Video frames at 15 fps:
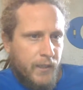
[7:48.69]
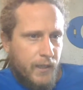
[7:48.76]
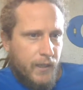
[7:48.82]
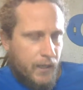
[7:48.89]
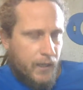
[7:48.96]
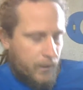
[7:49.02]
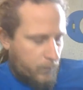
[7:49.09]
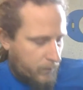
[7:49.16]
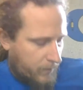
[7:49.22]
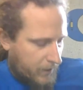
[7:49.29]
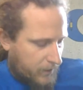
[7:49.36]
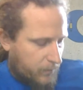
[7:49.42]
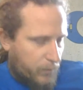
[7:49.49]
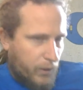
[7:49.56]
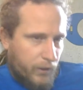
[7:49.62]
We made
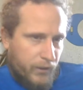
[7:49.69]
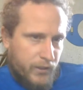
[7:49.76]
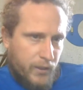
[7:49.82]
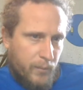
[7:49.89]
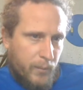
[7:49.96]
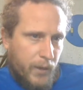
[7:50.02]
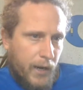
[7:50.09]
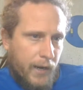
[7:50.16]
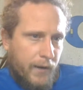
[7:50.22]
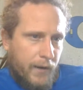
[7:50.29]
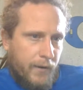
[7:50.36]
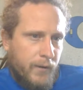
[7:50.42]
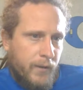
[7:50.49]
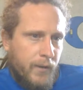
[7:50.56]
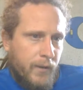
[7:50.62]
some progress on
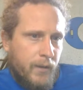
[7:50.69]
Briar,